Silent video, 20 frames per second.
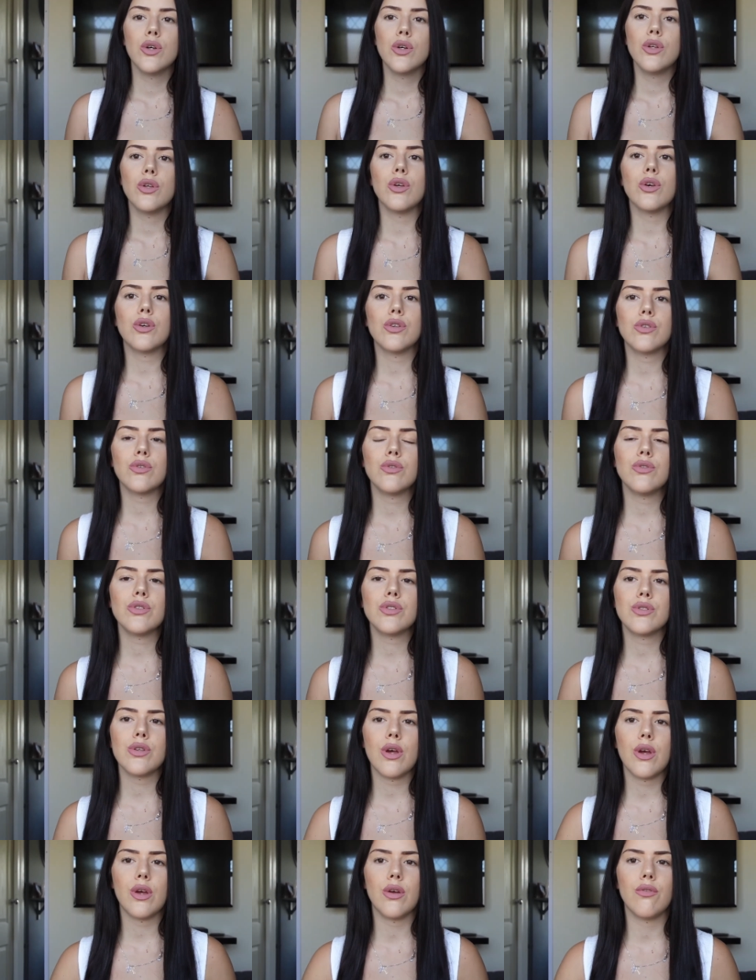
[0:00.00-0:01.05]
You could
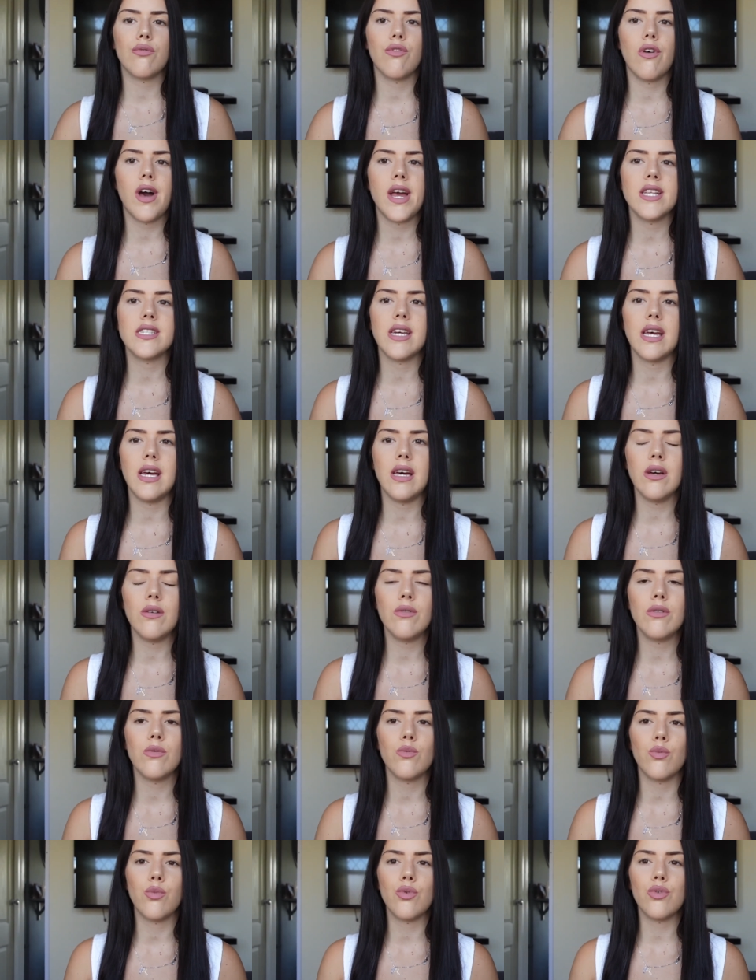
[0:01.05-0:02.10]
also write
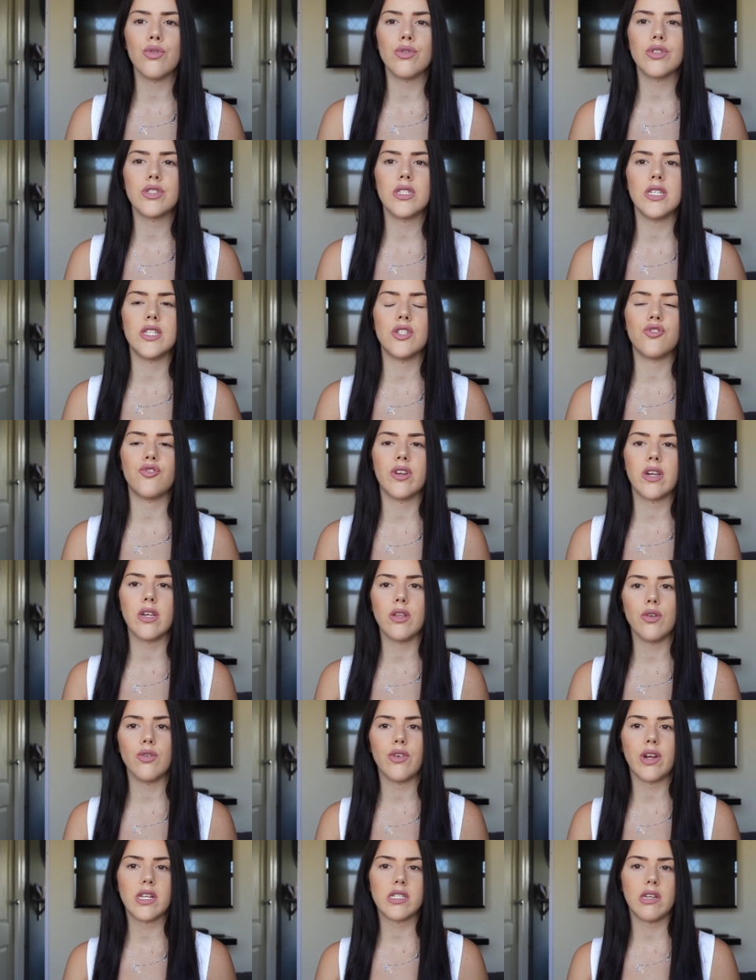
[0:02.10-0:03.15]
down what is triggering
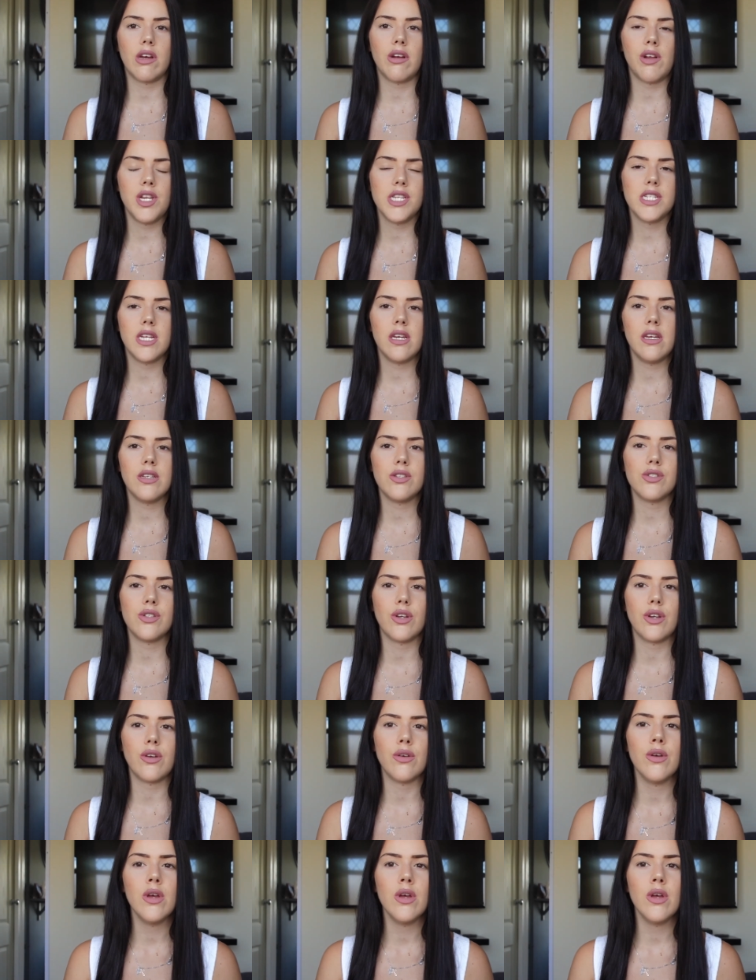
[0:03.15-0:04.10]
your anxiety, so